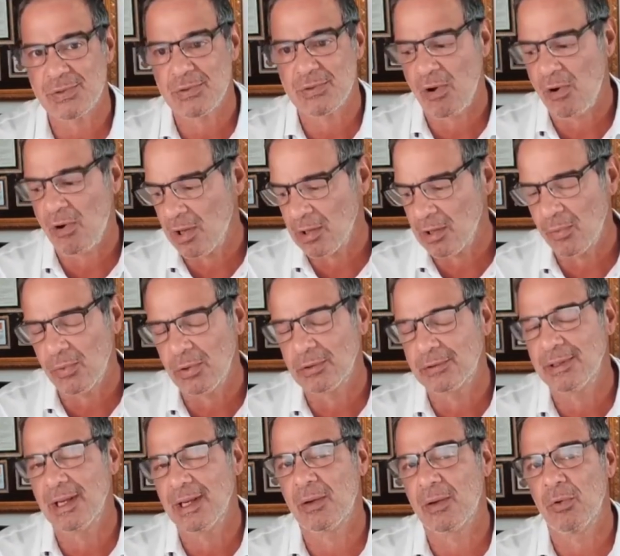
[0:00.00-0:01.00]
all it will
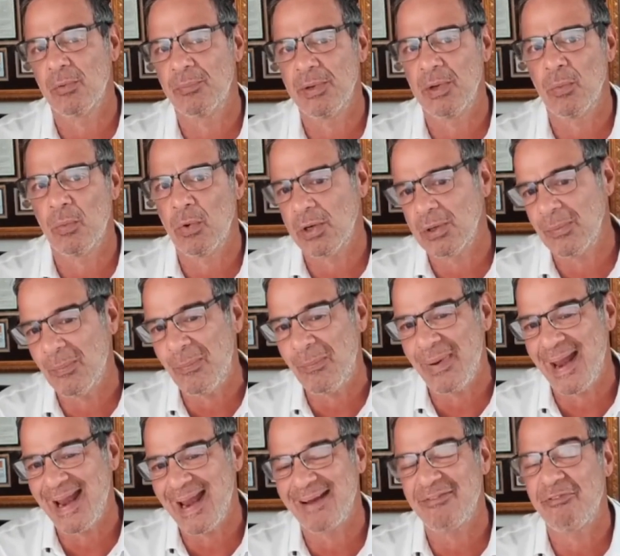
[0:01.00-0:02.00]
take will be one
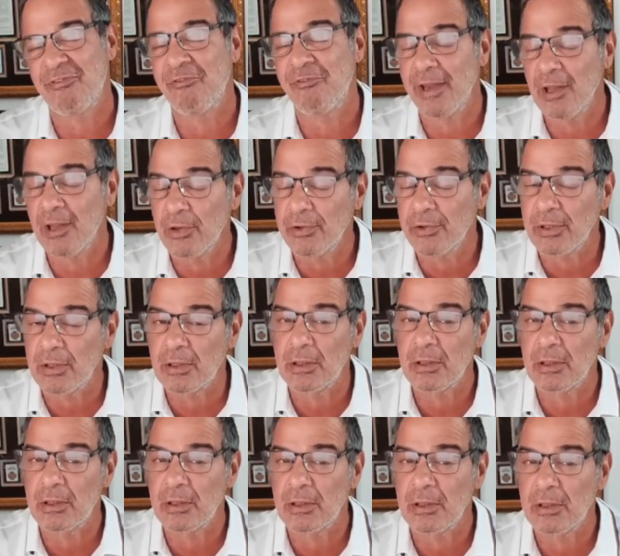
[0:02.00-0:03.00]
bank
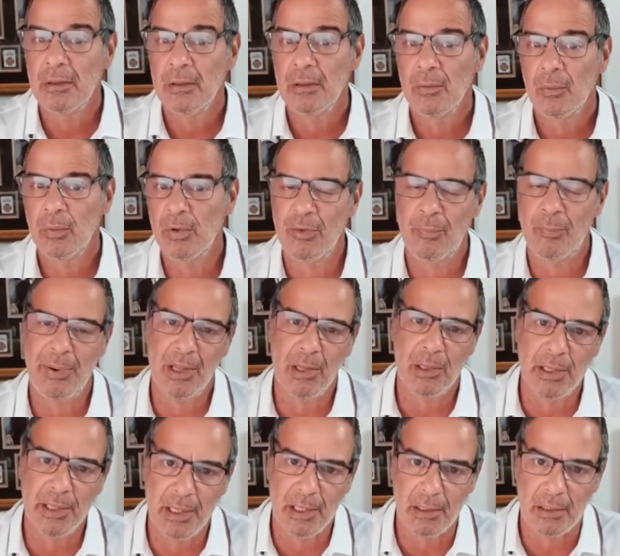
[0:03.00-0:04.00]
failure with a
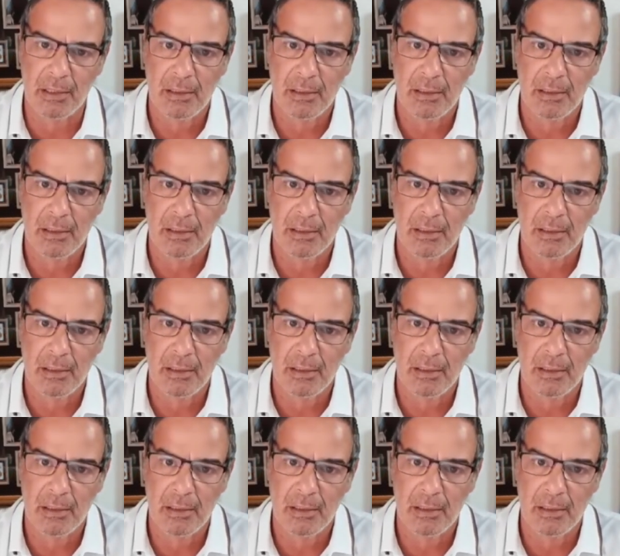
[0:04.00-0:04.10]
bail-in.